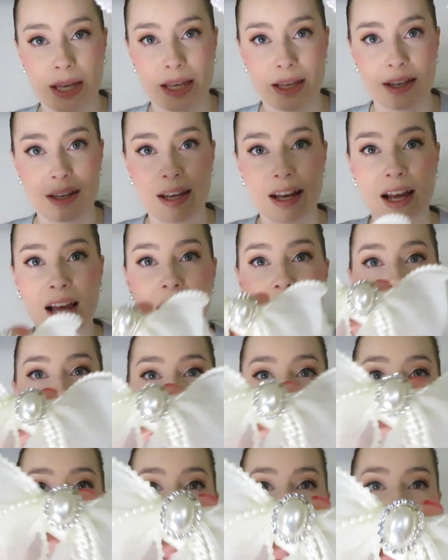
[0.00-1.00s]
pink,
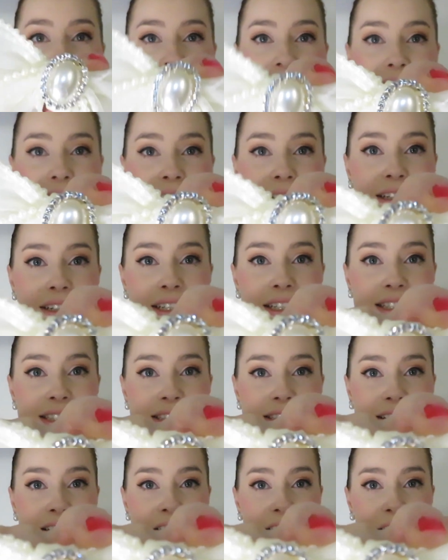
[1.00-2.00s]
and it's
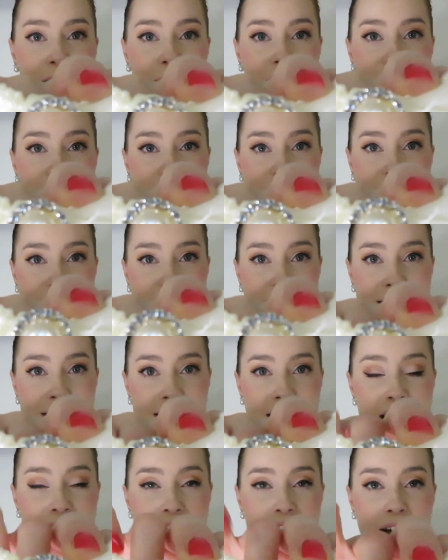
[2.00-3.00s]
kind of has this
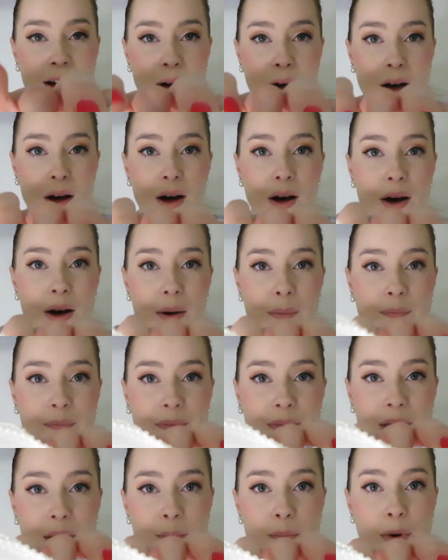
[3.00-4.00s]

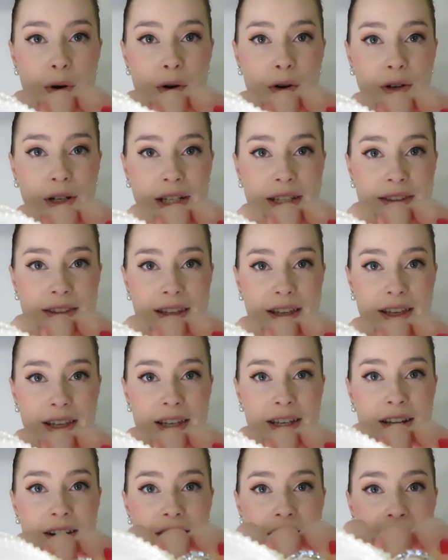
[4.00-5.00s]
pearly thing
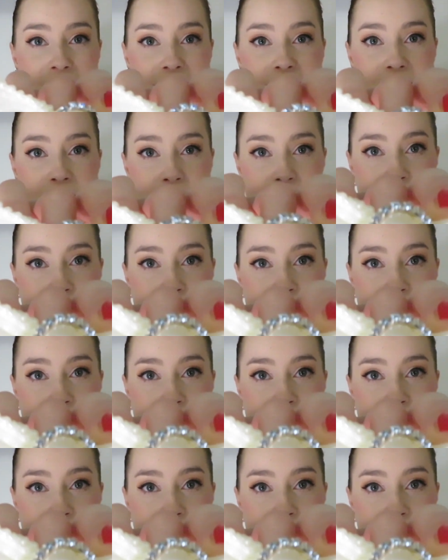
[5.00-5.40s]
here and